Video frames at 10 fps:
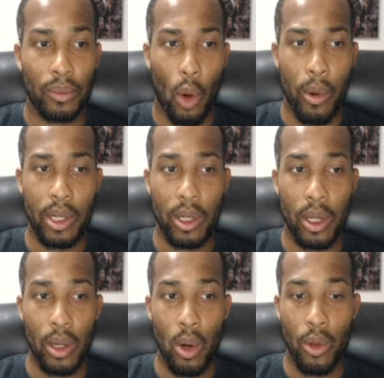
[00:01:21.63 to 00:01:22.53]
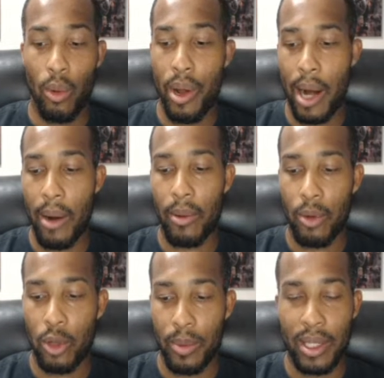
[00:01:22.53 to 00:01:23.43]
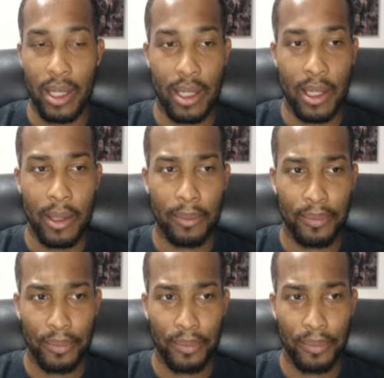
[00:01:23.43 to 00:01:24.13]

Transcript: or to or the one hour, which would be sixty.